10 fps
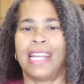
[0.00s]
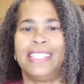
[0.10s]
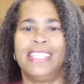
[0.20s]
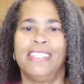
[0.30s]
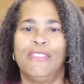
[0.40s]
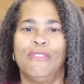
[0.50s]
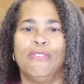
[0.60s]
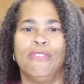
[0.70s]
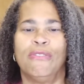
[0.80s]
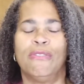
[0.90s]
I
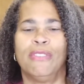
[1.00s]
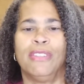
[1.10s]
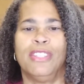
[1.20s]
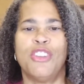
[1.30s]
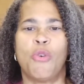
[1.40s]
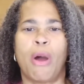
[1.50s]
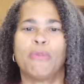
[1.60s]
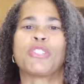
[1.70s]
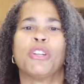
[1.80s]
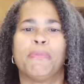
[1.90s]
didn't know
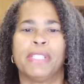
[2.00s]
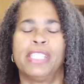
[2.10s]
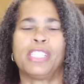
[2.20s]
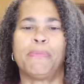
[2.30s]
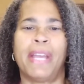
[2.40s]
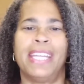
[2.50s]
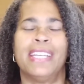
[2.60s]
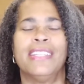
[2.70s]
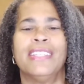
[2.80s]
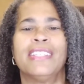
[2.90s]
I was going to
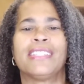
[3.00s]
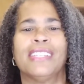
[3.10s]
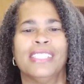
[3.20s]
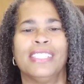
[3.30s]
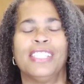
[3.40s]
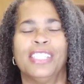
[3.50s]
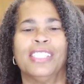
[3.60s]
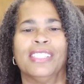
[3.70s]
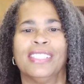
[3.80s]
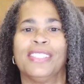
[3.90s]
participate in this
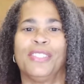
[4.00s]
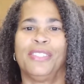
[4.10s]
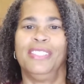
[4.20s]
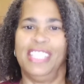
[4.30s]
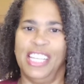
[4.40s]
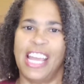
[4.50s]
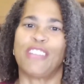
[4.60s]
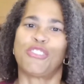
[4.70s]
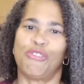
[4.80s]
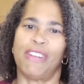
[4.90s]
until
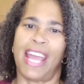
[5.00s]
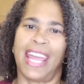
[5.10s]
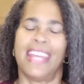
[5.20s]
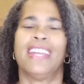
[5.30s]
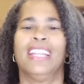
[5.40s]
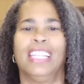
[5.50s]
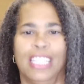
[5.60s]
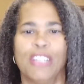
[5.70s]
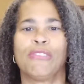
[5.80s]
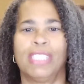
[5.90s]
yesterday.
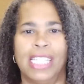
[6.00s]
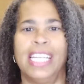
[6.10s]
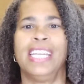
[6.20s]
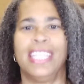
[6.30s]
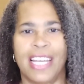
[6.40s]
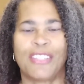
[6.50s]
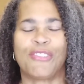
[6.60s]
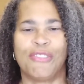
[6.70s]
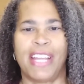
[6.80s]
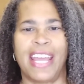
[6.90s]
Literally
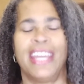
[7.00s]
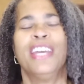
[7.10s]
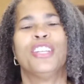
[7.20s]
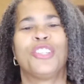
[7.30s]
yesterday.